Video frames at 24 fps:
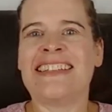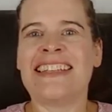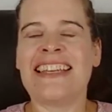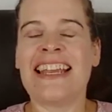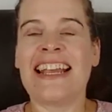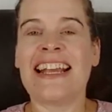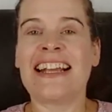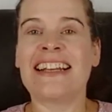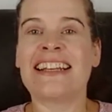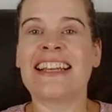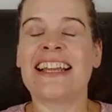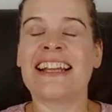
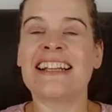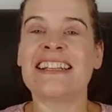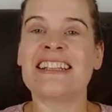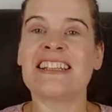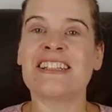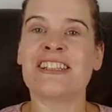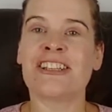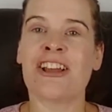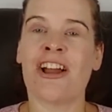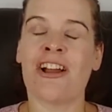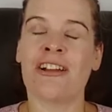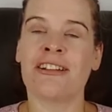Today I'd like to
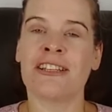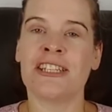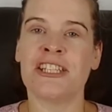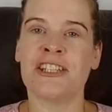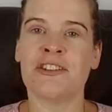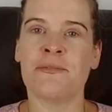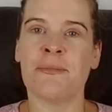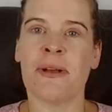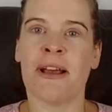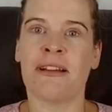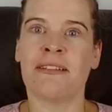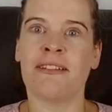talk to
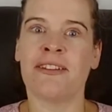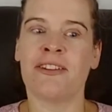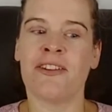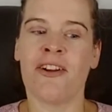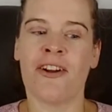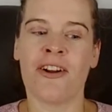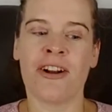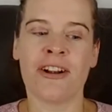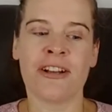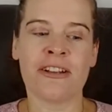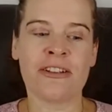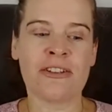you about an
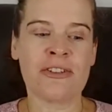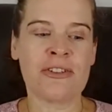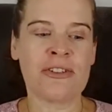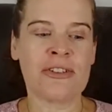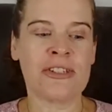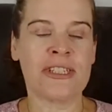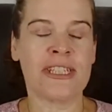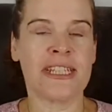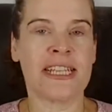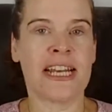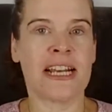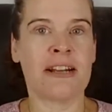article
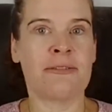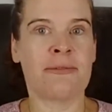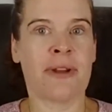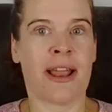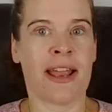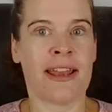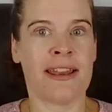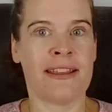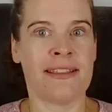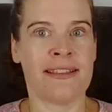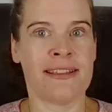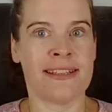that I
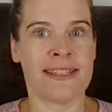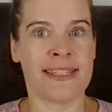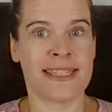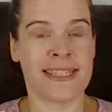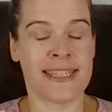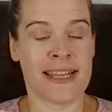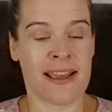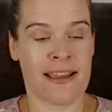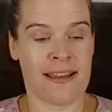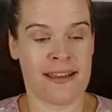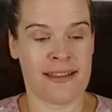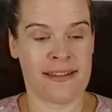read in The
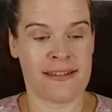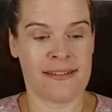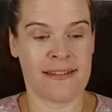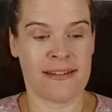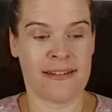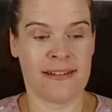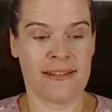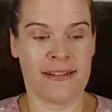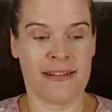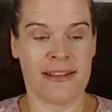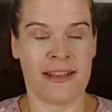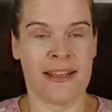Sun.
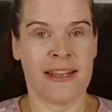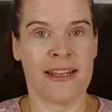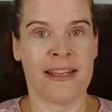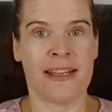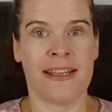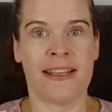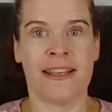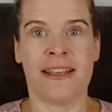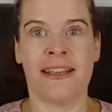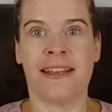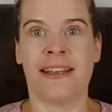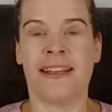
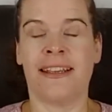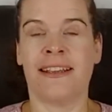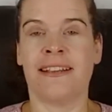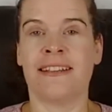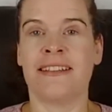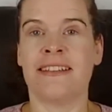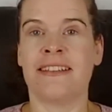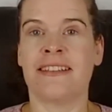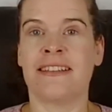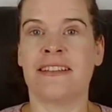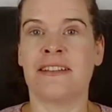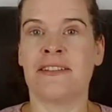It
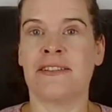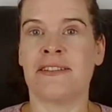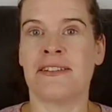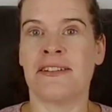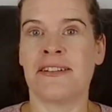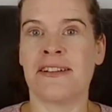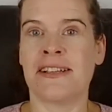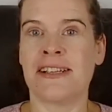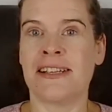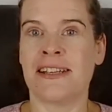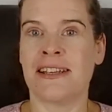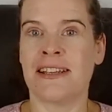is an
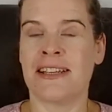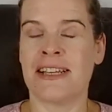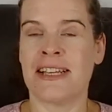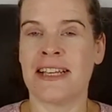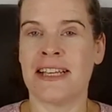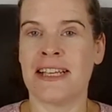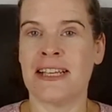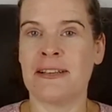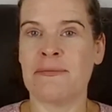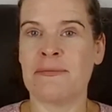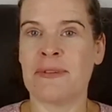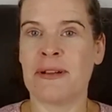
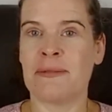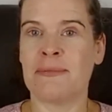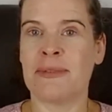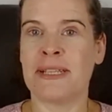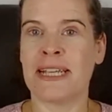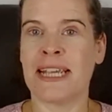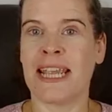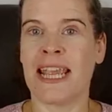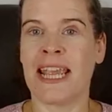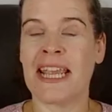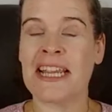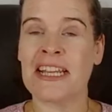online
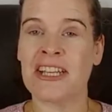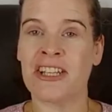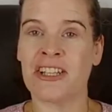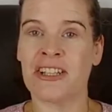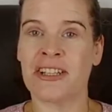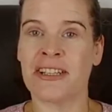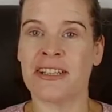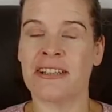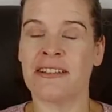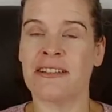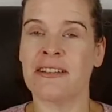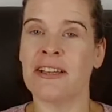
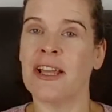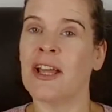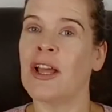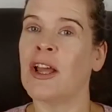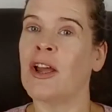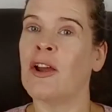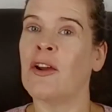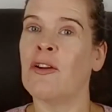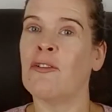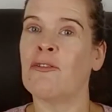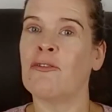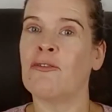publication
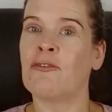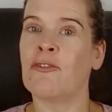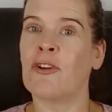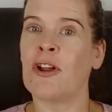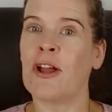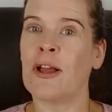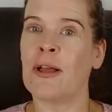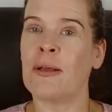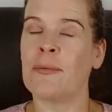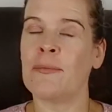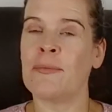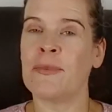
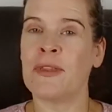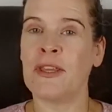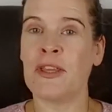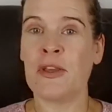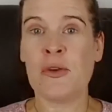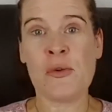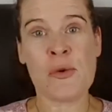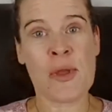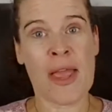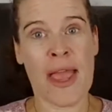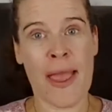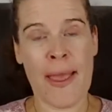from
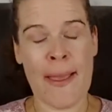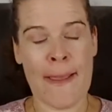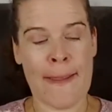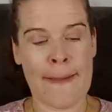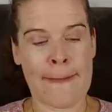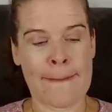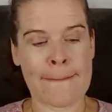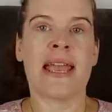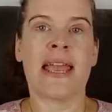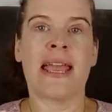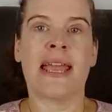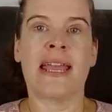the UK,
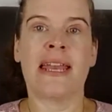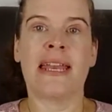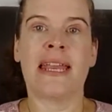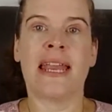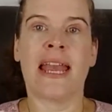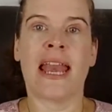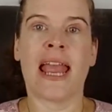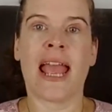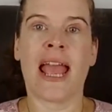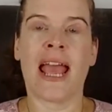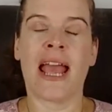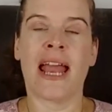and
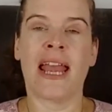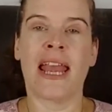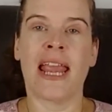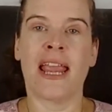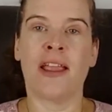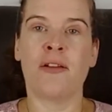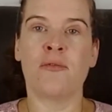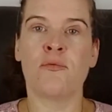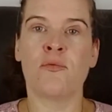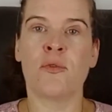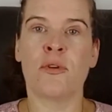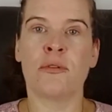it had
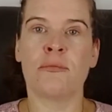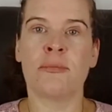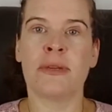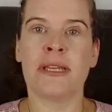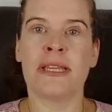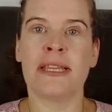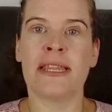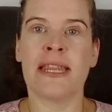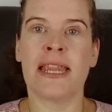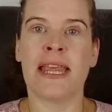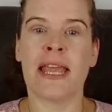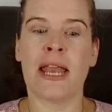a
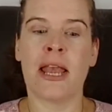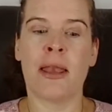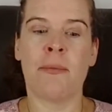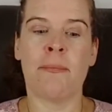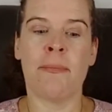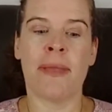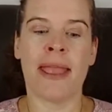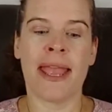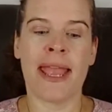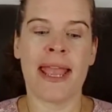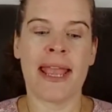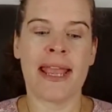woman that
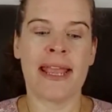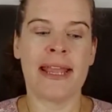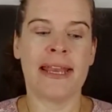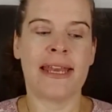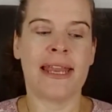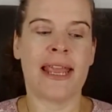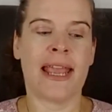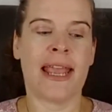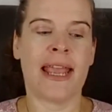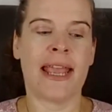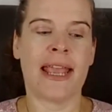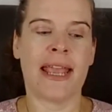
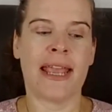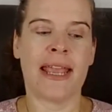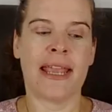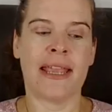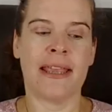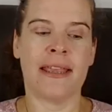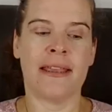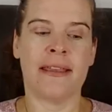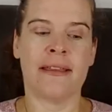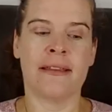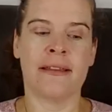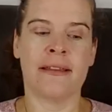made a